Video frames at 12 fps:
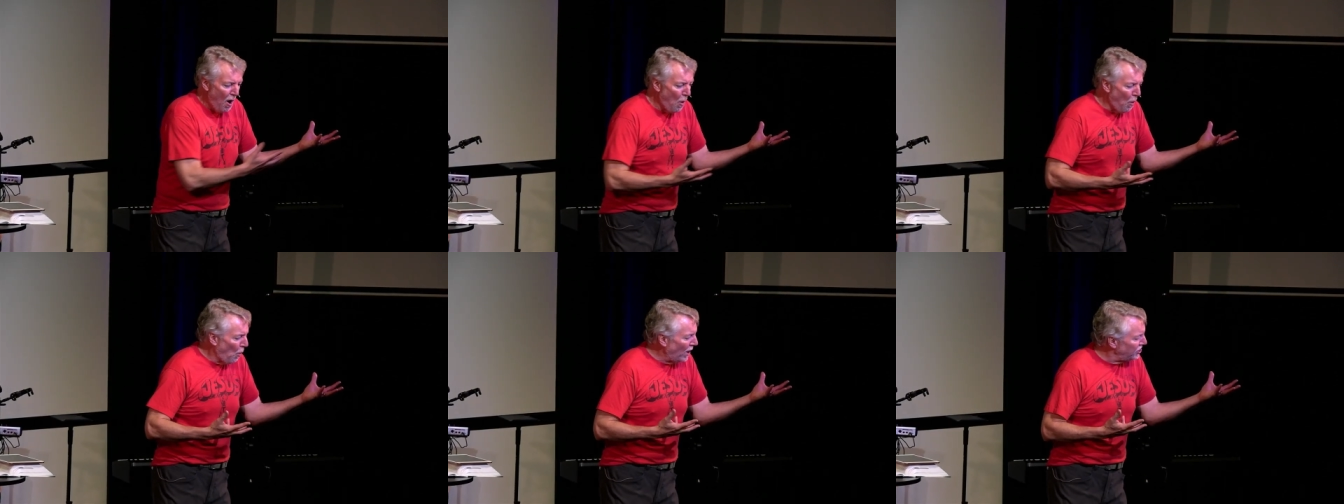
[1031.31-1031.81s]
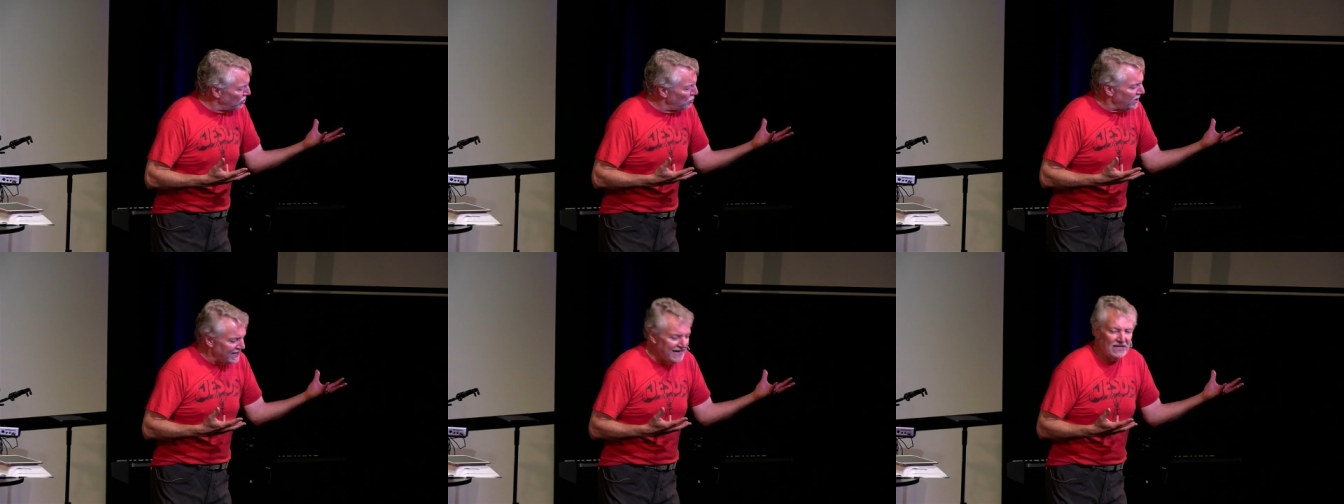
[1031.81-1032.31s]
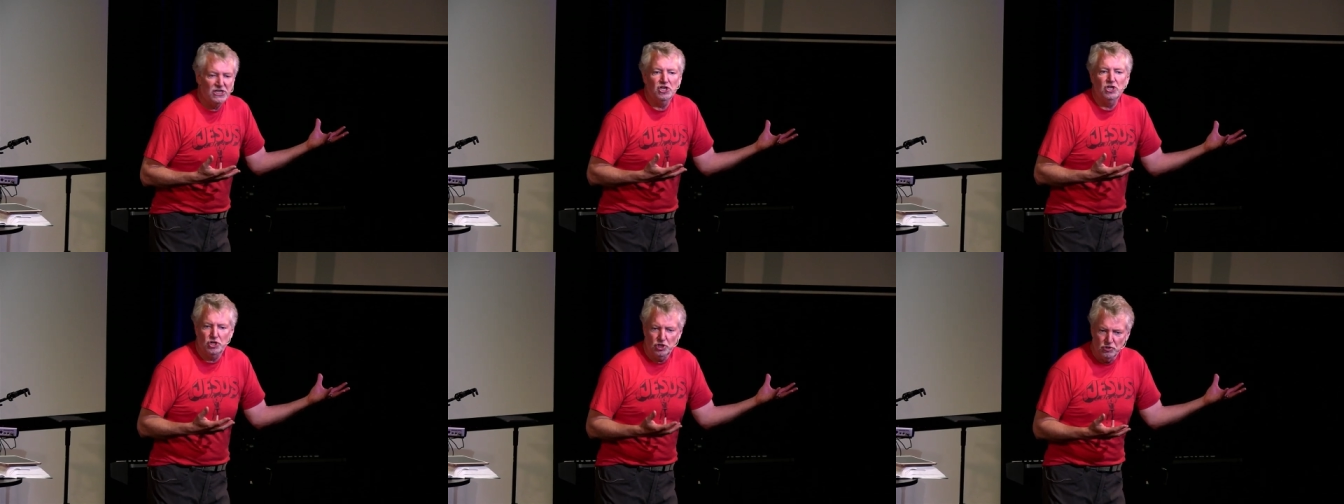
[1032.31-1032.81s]
what do we need to
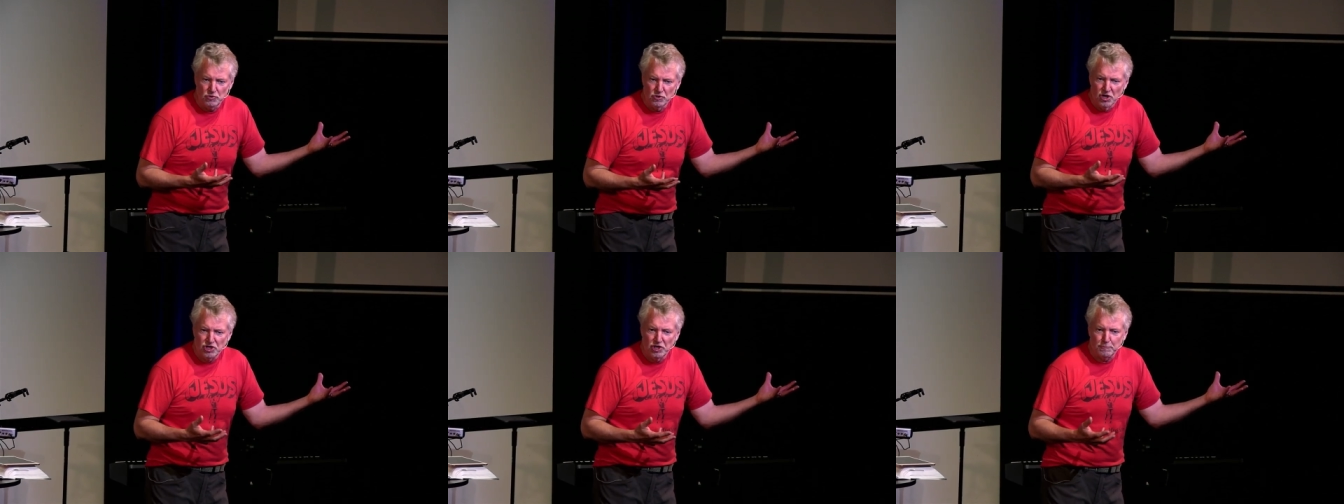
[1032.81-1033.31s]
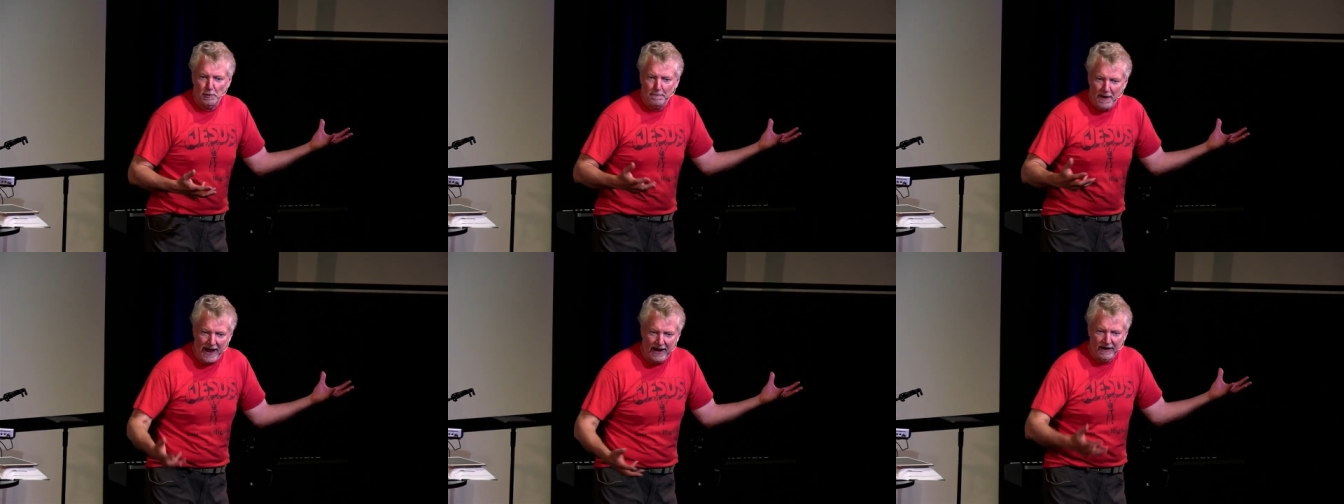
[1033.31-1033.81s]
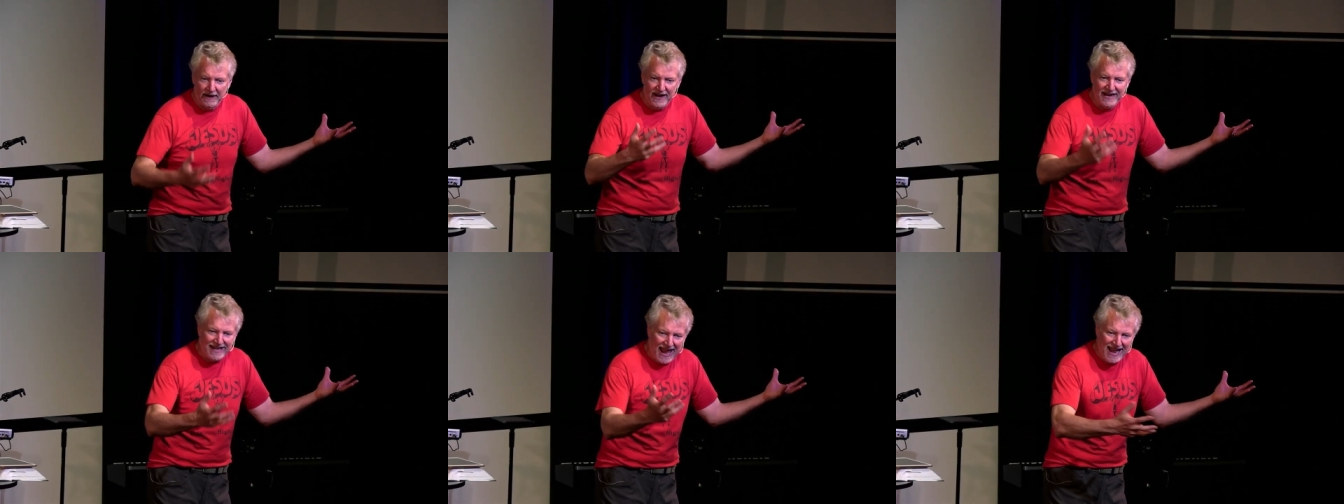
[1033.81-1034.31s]
do to prepare
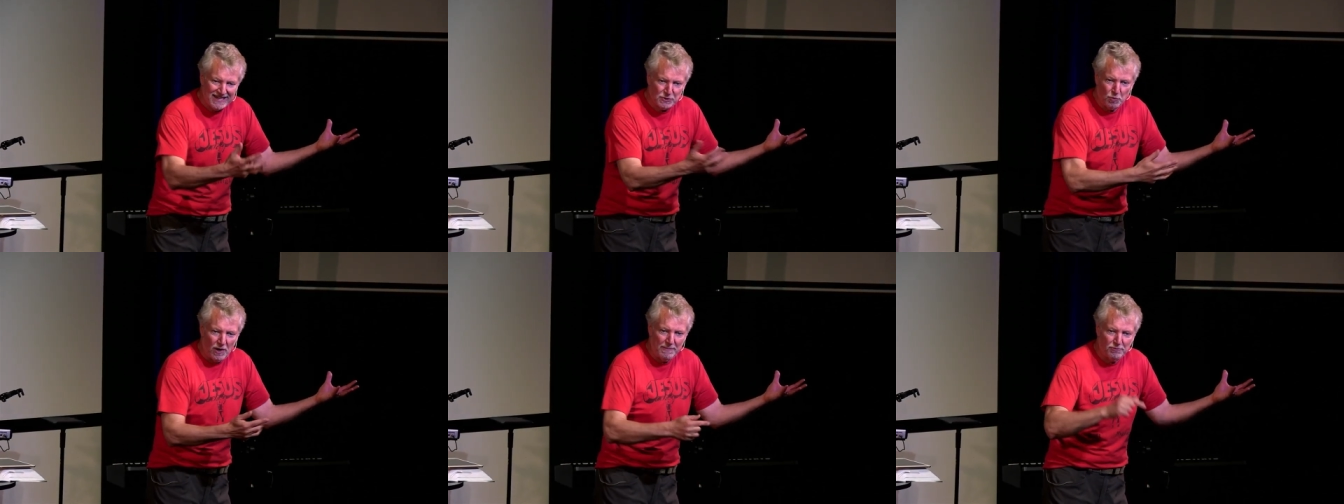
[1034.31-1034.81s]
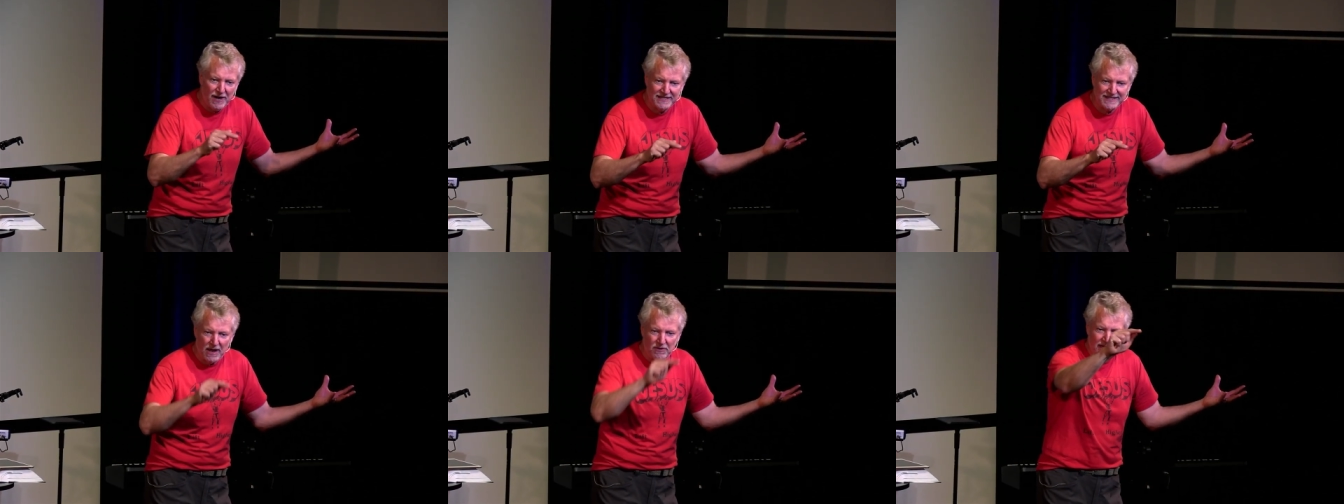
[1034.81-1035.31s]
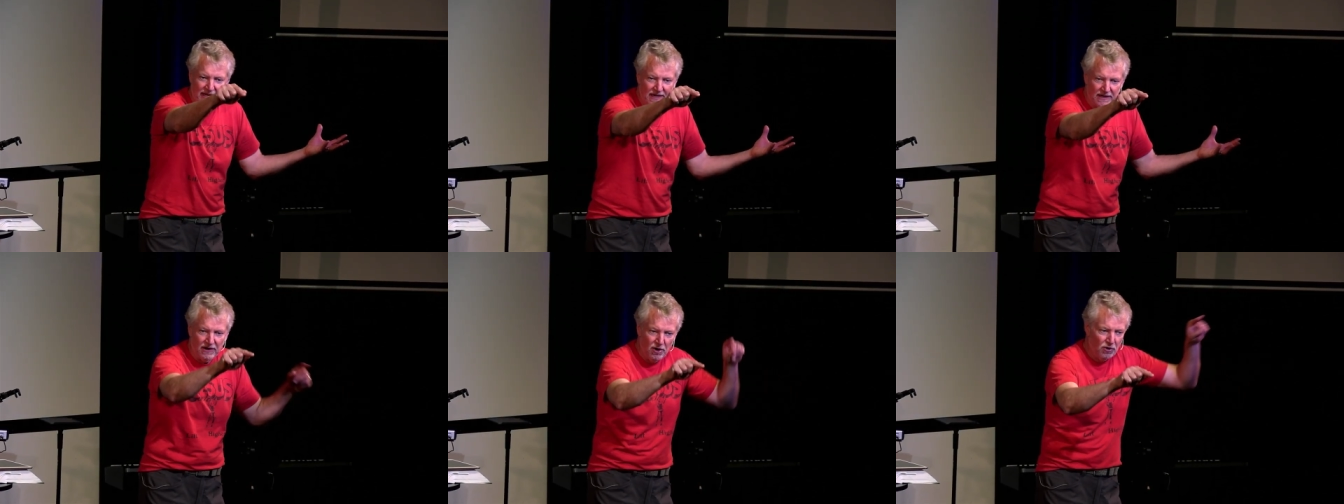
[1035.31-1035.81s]
in case one breaks out
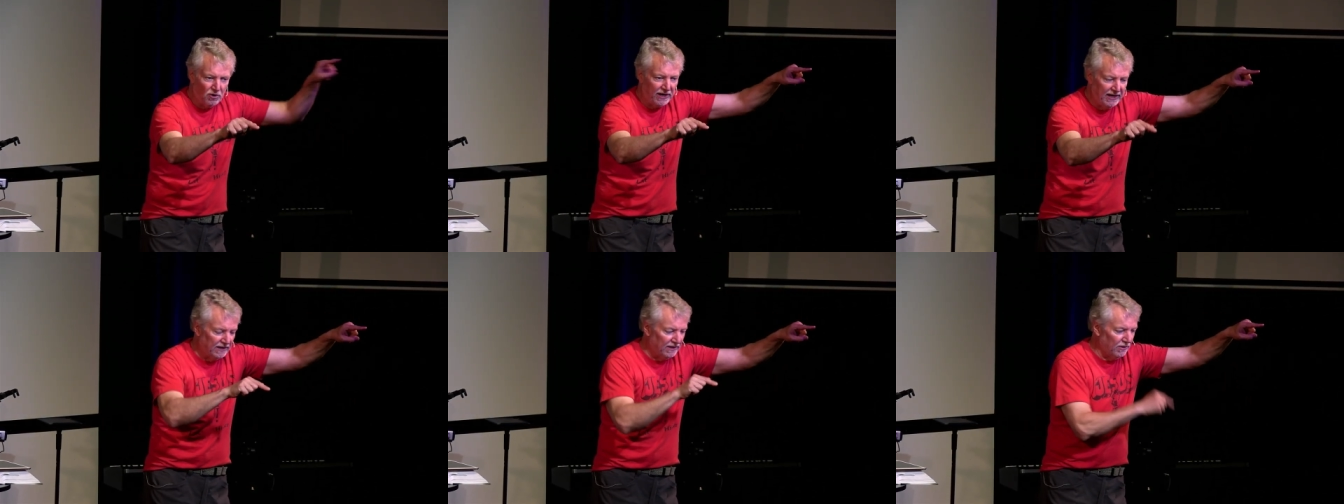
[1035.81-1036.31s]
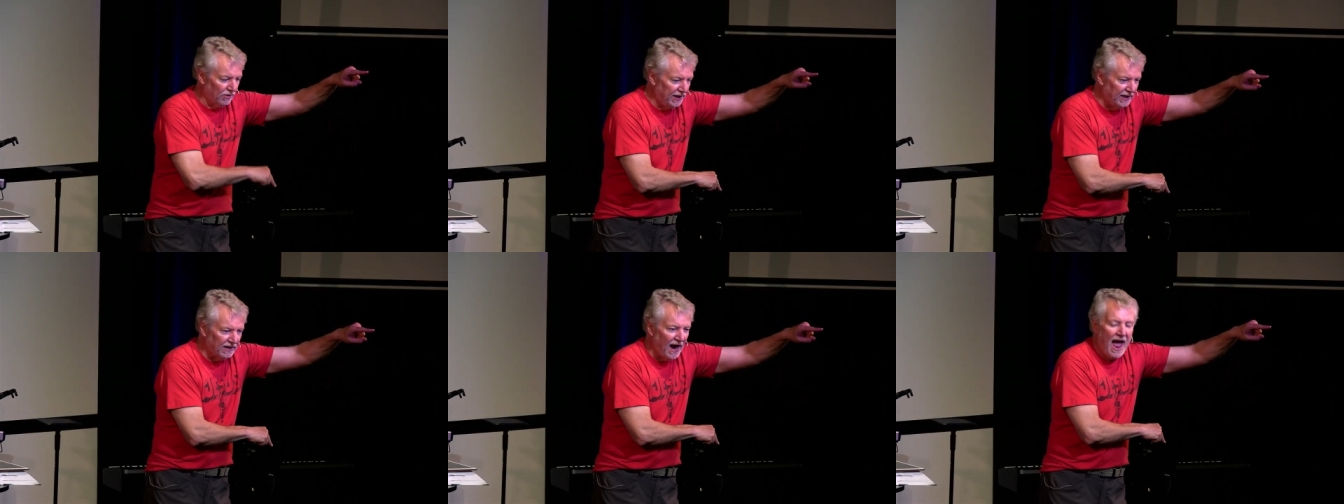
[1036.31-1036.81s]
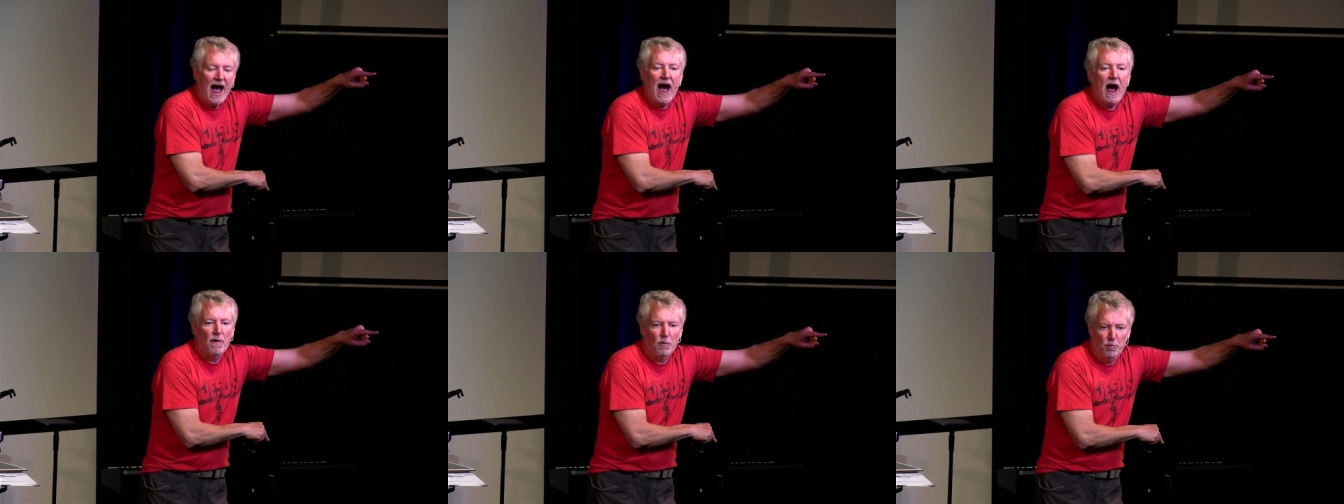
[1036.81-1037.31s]
here or here or here?
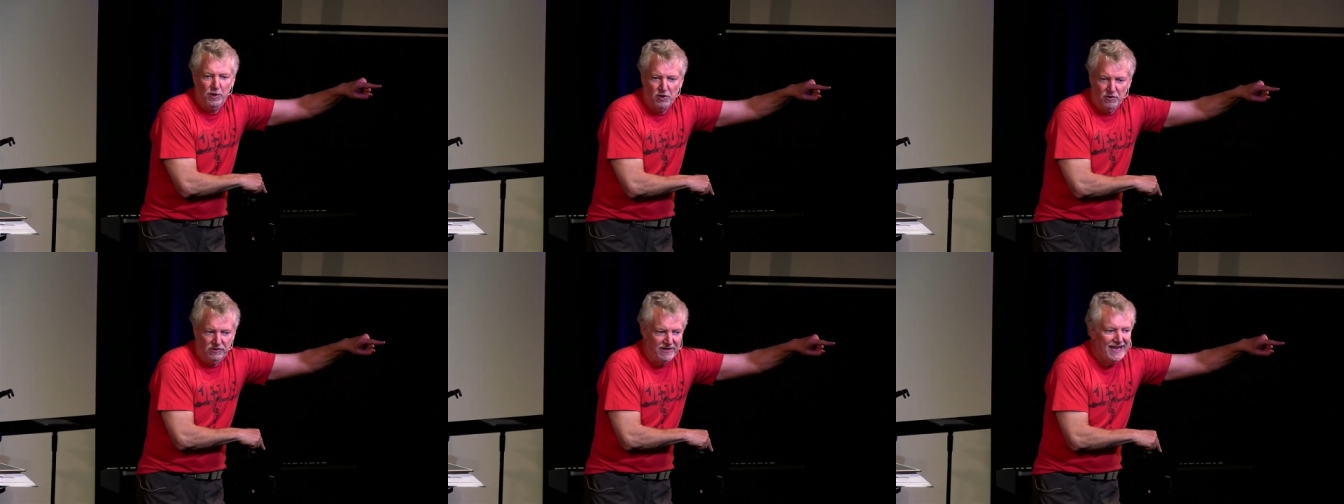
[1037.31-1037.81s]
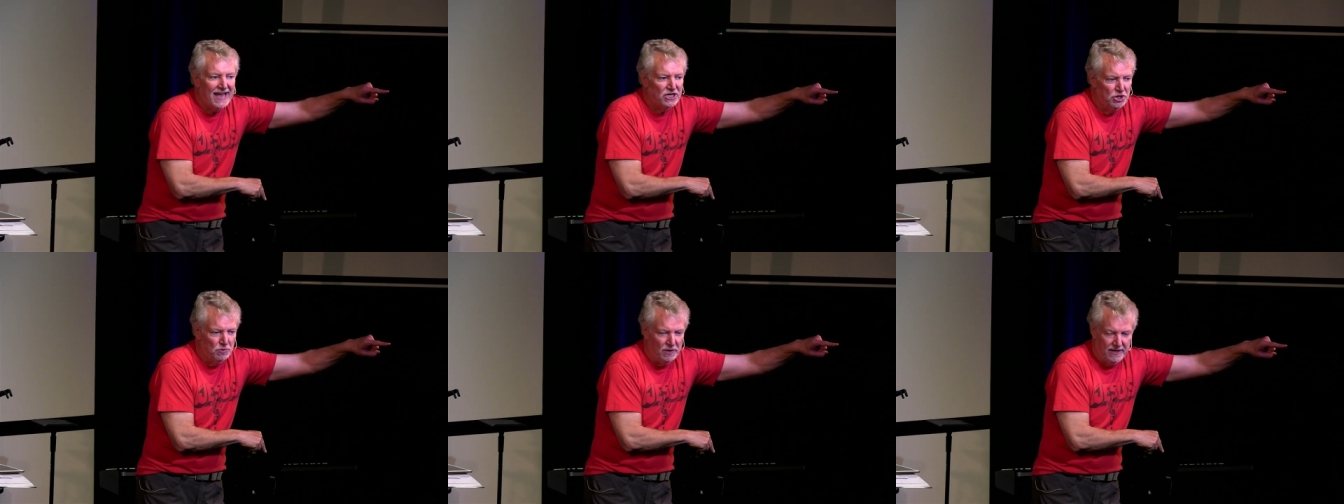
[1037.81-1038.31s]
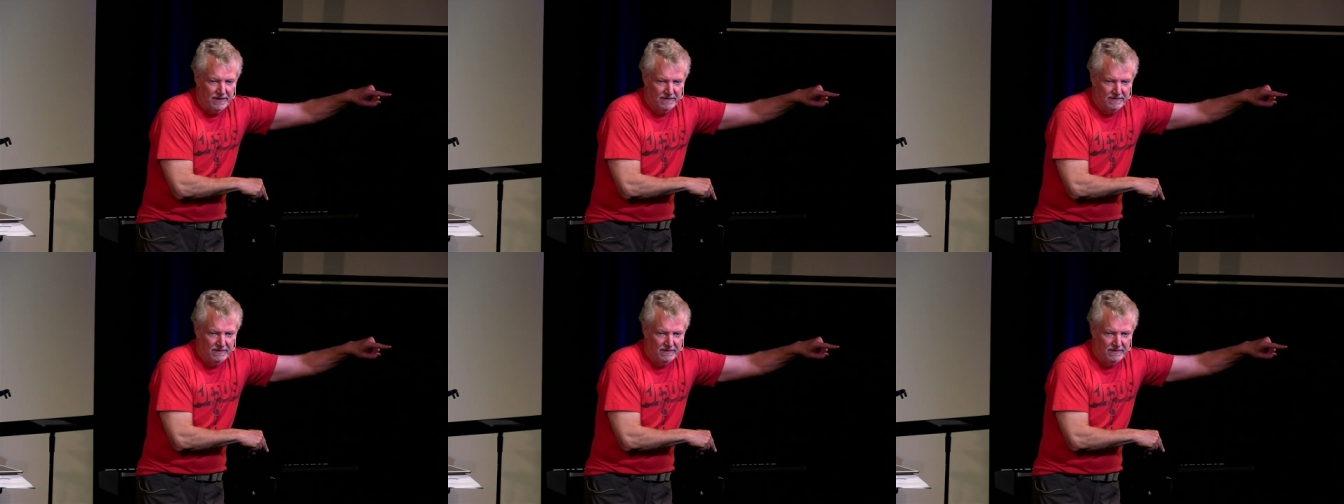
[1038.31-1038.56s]
How are we going to get to it?